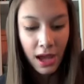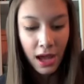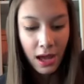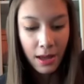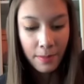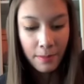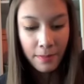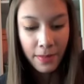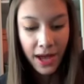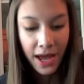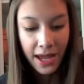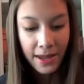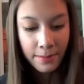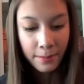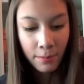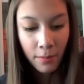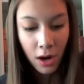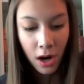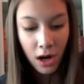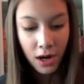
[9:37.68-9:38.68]
um, by
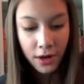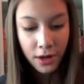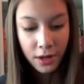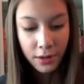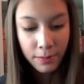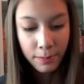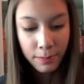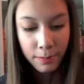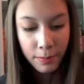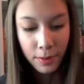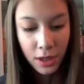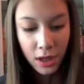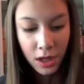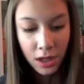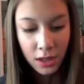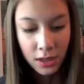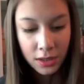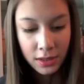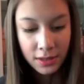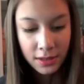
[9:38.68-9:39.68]
Mark
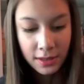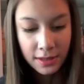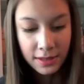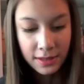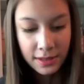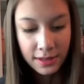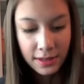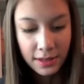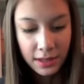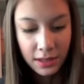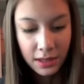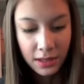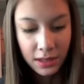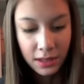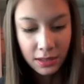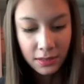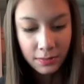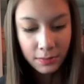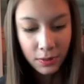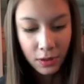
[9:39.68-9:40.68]

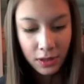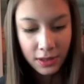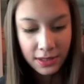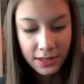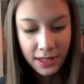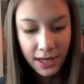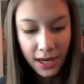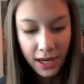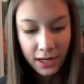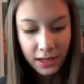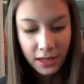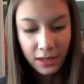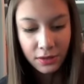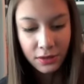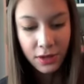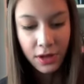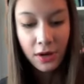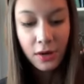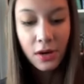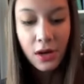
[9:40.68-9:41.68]
Bernstein, Bernstein, I
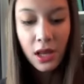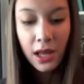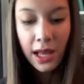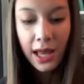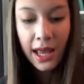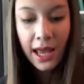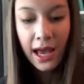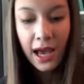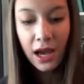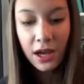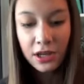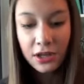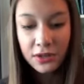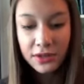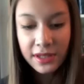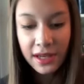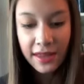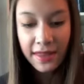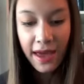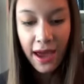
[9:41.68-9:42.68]
don't know how you
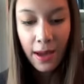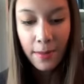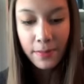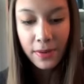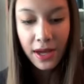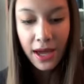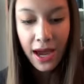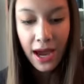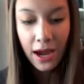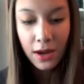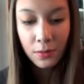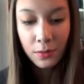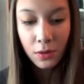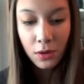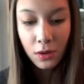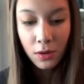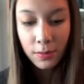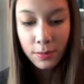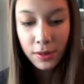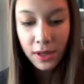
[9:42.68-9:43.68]
say that, but I
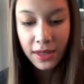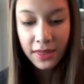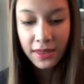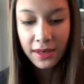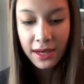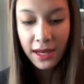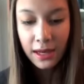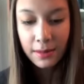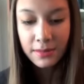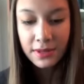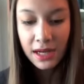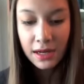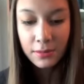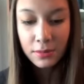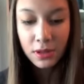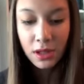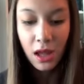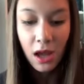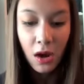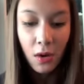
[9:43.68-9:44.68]
will put the name
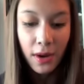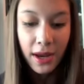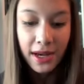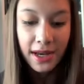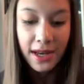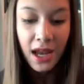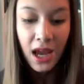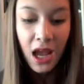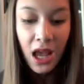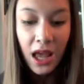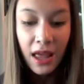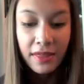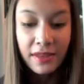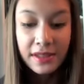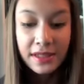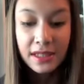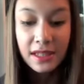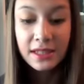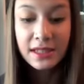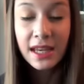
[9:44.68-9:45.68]
down below. And
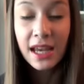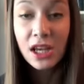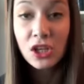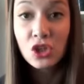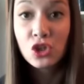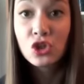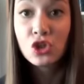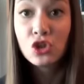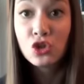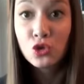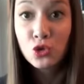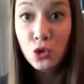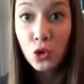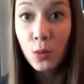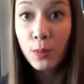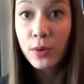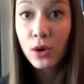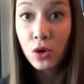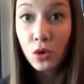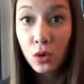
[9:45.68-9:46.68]
this is a
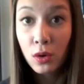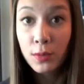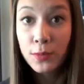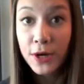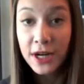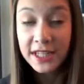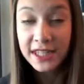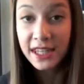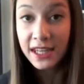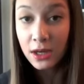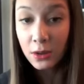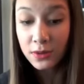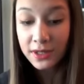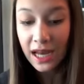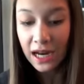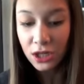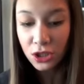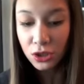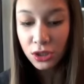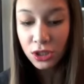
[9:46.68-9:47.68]
super cool bracelet. He was
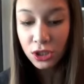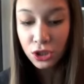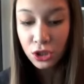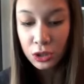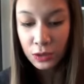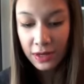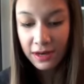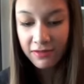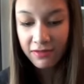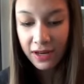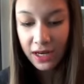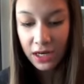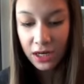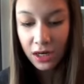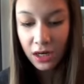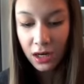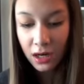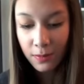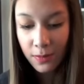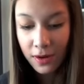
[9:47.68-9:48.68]
actually a street
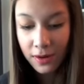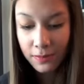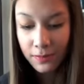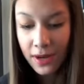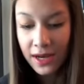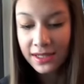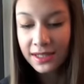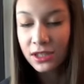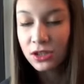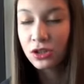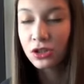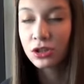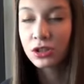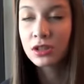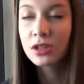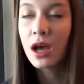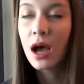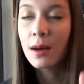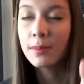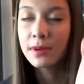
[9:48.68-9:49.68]
vendor, and when my sister
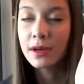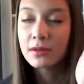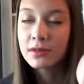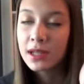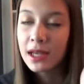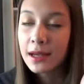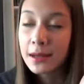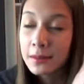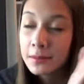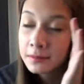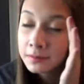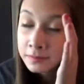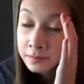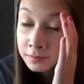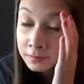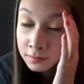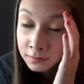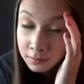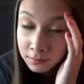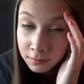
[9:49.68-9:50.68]
stopped, I was like,
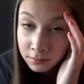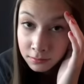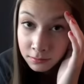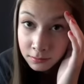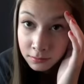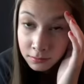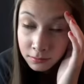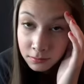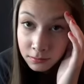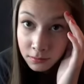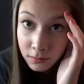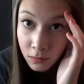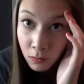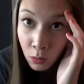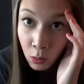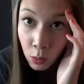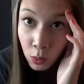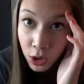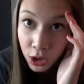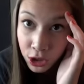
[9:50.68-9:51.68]

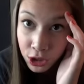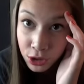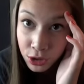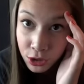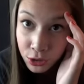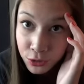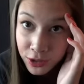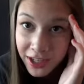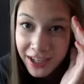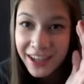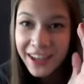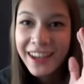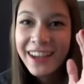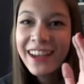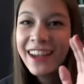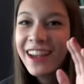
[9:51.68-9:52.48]
what are you doing?